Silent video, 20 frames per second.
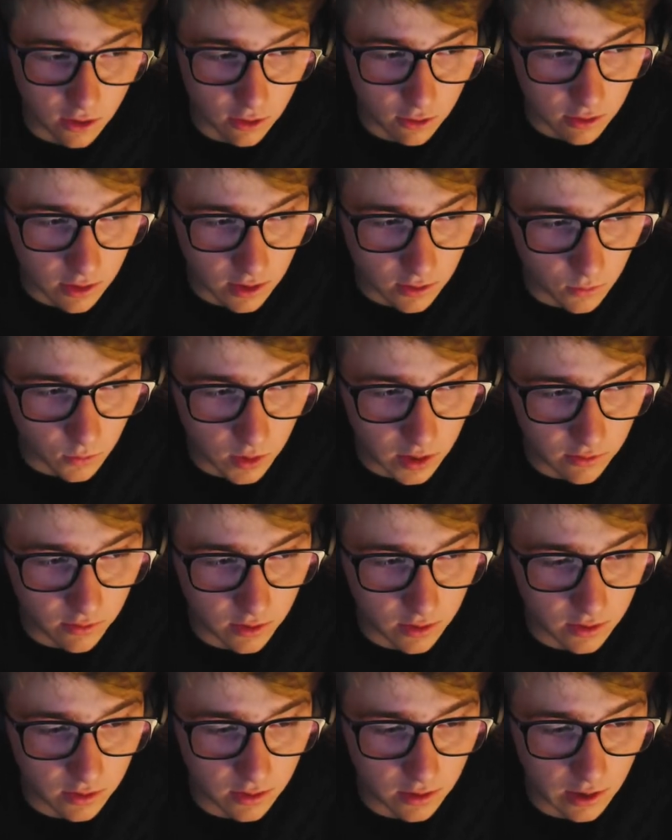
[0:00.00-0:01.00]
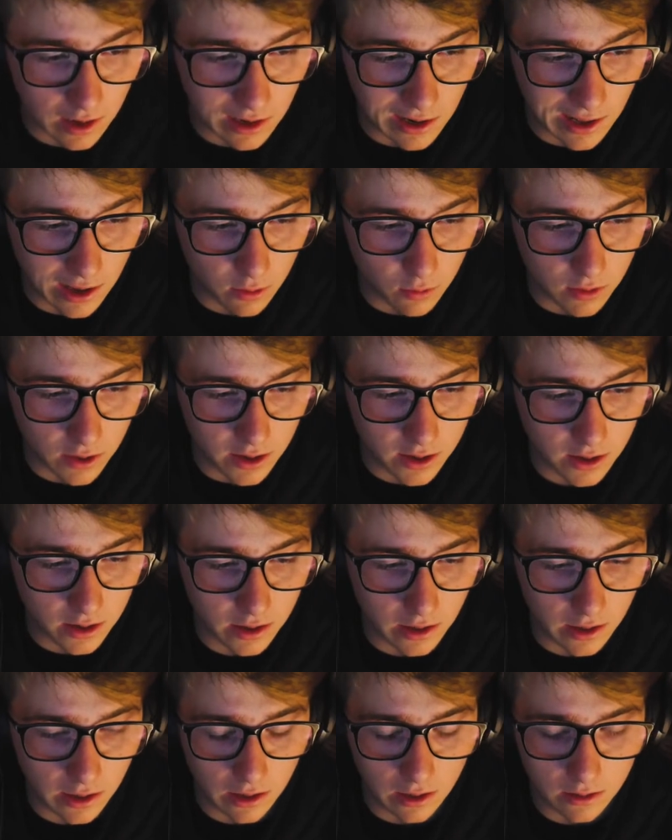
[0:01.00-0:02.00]
I don't think we even allow that
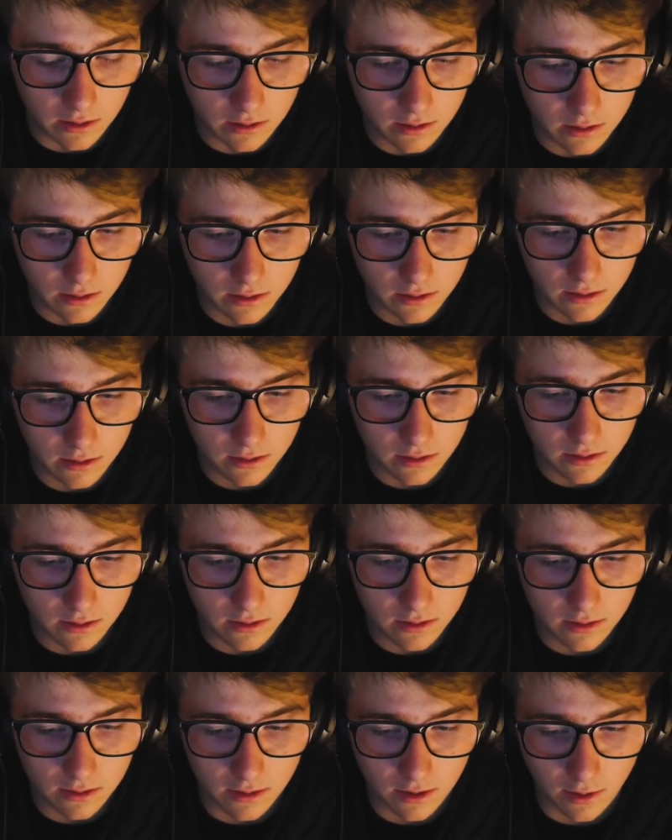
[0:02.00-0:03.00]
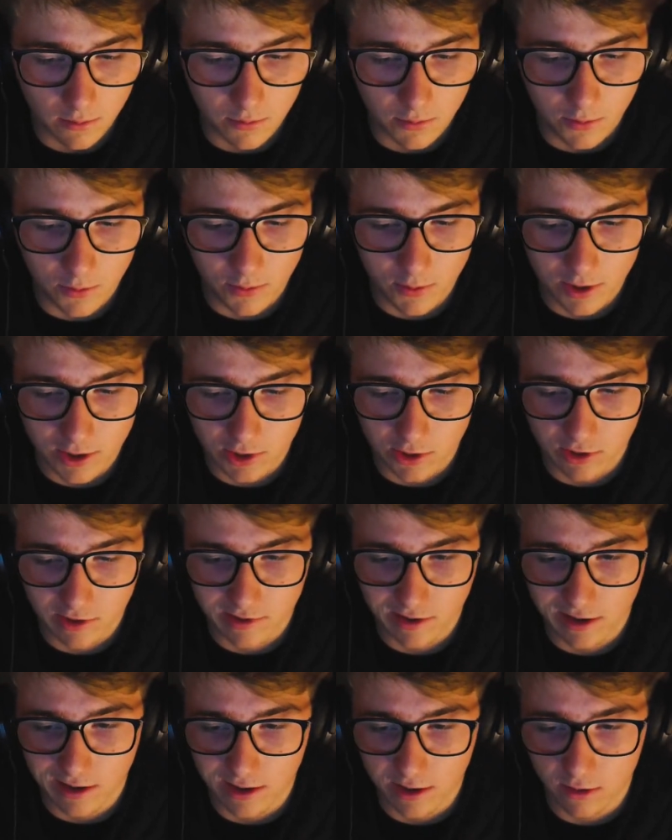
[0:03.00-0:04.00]
in England. I'm pretty sure
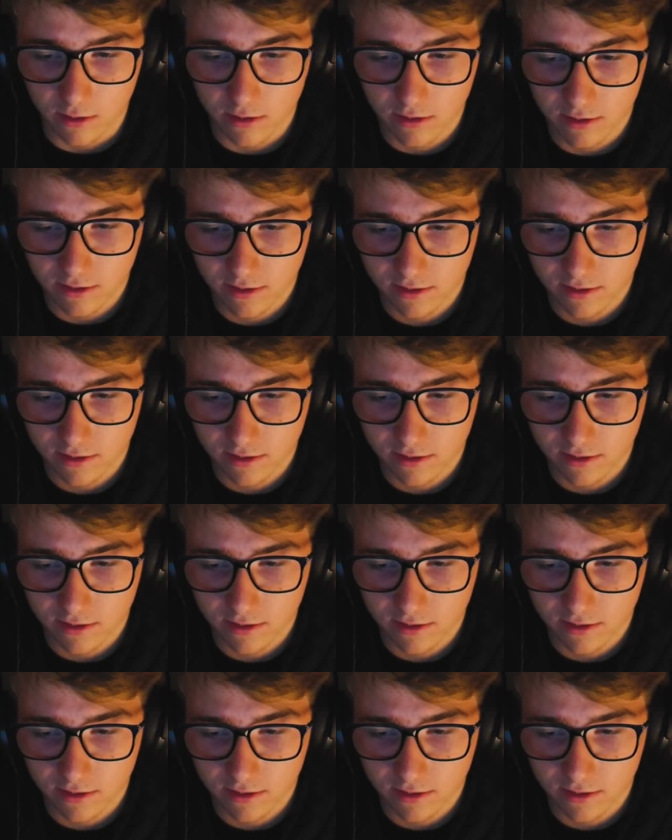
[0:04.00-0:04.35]
that's illegal.